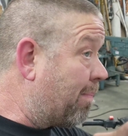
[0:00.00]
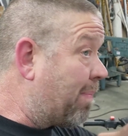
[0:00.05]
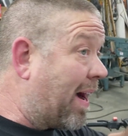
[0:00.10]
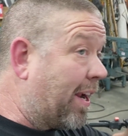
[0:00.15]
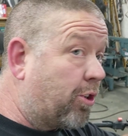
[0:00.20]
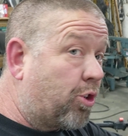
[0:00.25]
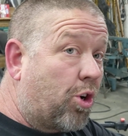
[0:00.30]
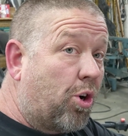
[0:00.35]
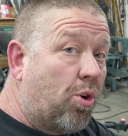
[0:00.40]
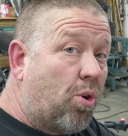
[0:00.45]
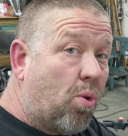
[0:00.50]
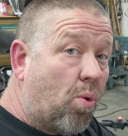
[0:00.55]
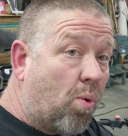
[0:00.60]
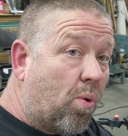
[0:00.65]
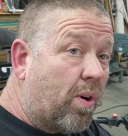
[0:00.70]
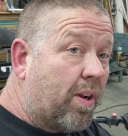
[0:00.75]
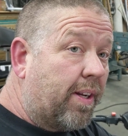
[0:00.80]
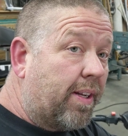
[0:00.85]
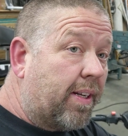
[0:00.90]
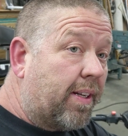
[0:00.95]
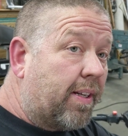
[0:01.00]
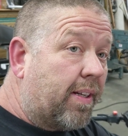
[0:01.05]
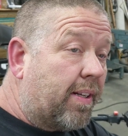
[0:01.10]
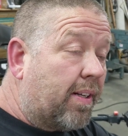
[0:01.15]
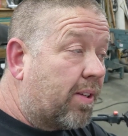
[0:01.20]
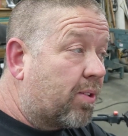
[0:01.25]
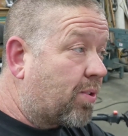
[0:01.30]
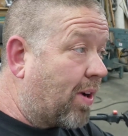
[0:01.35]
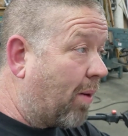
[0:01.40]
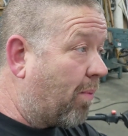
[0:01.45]
I bought two.
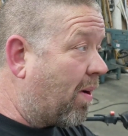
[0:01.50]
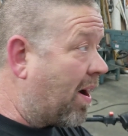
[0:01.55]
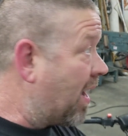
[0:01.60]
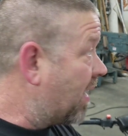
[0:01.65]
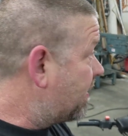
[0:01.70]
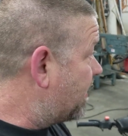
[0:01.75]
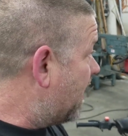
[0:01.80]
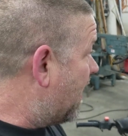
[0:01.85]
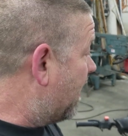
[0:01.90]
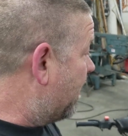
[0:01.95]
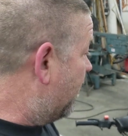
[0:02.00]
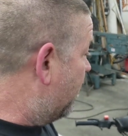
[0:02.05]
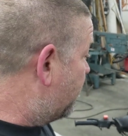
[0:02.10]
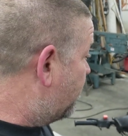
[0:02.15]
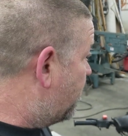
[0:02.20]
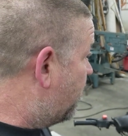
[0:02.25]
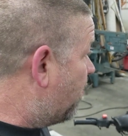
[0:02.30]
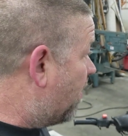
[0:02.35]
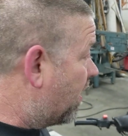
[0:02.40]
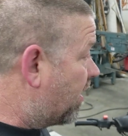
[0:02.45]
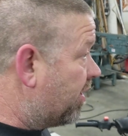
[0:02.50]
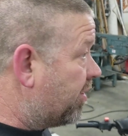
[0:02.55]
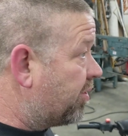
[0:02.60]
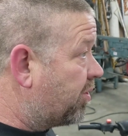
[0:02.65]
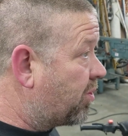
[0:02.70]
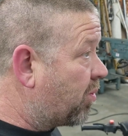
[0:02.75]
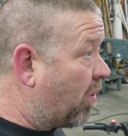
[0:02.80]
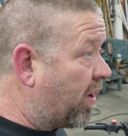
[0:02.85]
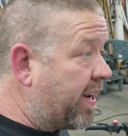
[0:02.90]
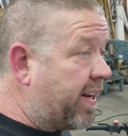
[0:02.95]
So I walked out of there
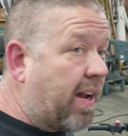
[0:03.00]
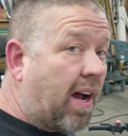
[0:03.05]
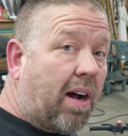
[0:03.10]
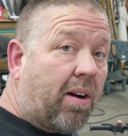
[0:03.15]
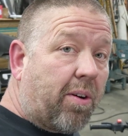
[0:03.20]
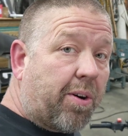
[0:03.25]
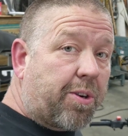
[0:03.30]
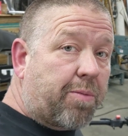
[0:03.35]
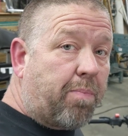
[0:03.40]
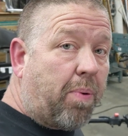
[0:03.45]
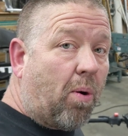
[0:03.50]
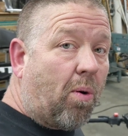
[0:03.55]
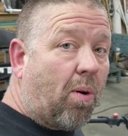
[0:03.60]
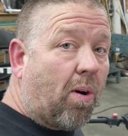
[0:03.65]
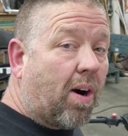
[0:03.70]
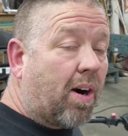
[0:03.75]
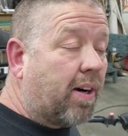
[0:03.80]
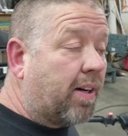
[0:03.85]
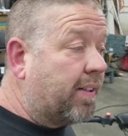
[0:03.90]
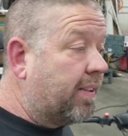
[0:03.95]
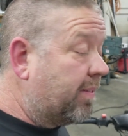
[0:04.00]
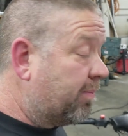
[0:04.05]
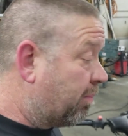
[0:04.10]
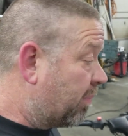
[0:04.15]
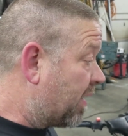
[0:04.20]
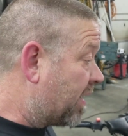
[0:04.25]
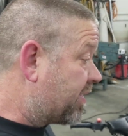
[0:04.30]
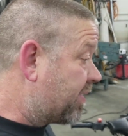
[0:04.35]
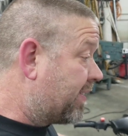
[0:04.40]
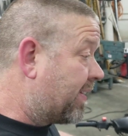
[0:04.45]
$220 pour,
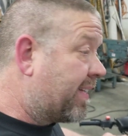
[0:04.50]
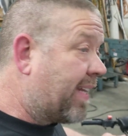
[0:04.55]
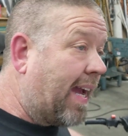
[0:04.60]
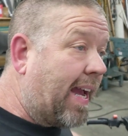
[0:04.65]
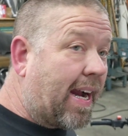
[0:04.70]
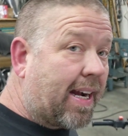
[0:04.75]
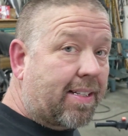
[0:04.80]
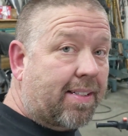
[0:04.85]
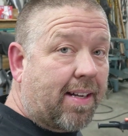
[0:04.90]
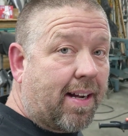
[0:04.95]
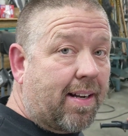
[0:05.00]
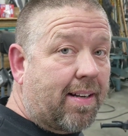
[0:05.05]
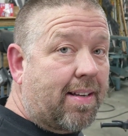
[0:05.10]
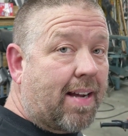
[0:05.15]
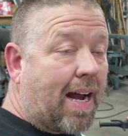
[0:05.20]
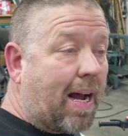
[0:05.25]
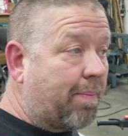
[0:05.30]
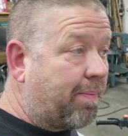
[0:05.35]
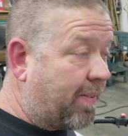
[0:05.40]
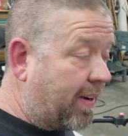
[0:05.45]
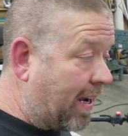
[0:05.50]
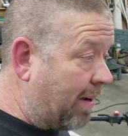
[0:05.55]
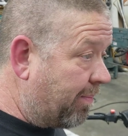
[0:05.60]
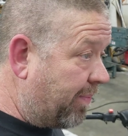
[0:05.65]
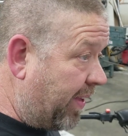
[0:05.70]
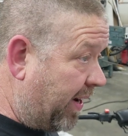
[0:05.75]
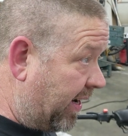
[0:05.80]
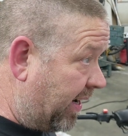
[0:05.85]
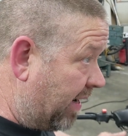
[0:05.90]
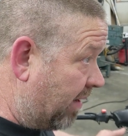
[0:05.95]
plus the tax on top of it. I'm
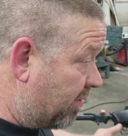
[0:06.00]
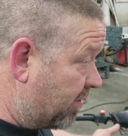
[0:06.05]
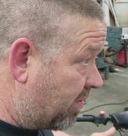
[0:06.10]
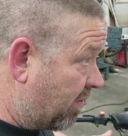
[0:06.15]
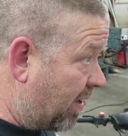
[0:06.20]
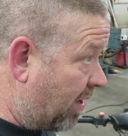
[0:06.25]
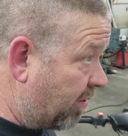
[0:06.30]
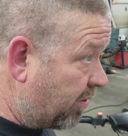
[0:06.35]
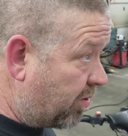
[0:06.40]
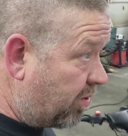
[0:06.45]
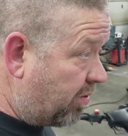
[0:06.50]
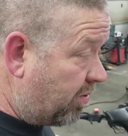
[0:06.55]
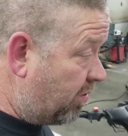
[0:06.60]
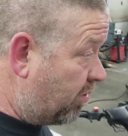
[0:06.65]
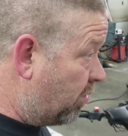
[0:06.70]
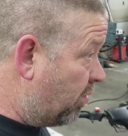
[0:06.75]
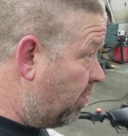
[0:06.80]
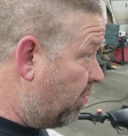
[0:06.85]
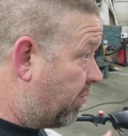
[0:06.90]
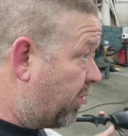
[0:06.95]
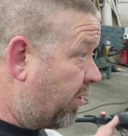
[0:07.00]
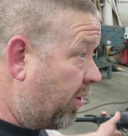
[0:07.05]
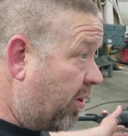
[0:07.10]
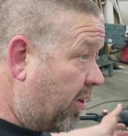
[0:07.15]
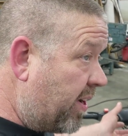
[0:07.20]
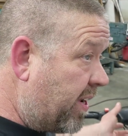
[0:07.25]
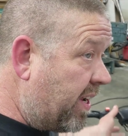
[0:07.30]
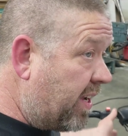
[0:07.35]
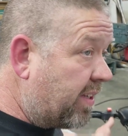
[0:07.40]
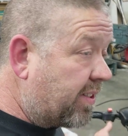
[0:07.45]
thinking I was around
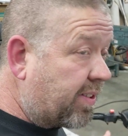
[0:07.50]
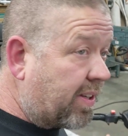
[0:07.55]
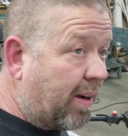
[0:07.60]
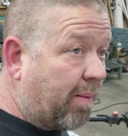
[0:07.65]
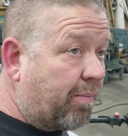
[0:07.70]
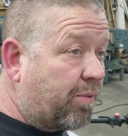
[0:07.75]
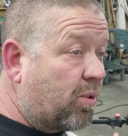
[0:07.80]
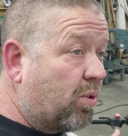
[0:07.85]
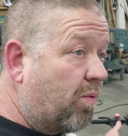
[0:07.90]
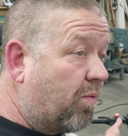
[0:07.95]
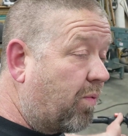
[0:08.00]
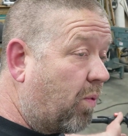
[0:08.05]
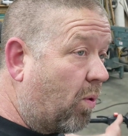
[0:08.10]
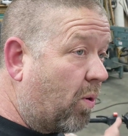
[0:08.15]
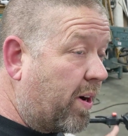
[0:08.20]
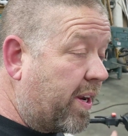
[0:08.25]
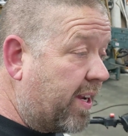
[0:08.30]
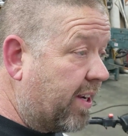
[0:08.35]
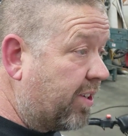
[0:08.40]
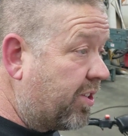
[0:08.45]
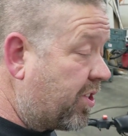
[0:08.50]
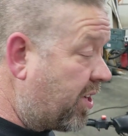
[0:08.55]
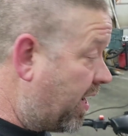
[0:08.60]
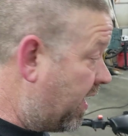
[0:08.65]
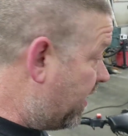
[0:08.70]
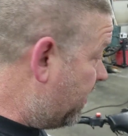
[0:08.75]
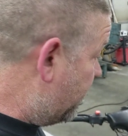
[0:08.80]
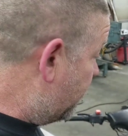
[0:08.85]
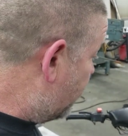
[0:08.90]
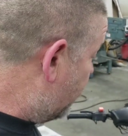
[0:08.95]
230 something, 240 and
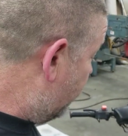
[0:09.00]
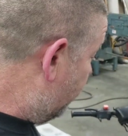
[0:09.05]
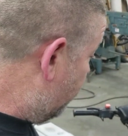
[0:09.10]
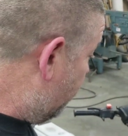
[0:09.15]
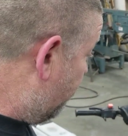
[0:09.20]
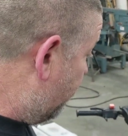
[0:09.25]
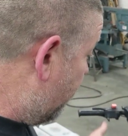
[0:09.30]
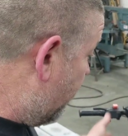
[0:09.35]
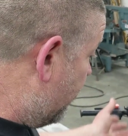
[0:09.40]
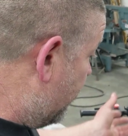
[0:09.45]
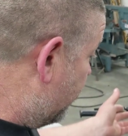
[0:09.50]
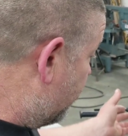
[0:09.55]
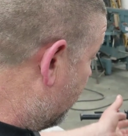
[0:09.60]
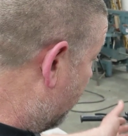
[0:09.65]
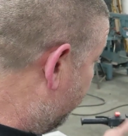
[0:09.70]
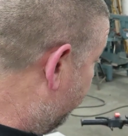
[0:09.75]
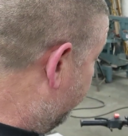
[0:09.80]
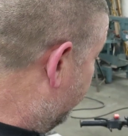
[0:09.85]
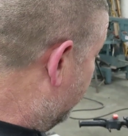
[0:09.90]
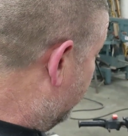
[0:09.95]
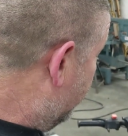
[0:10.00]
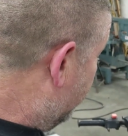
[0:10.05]
change, 230 something.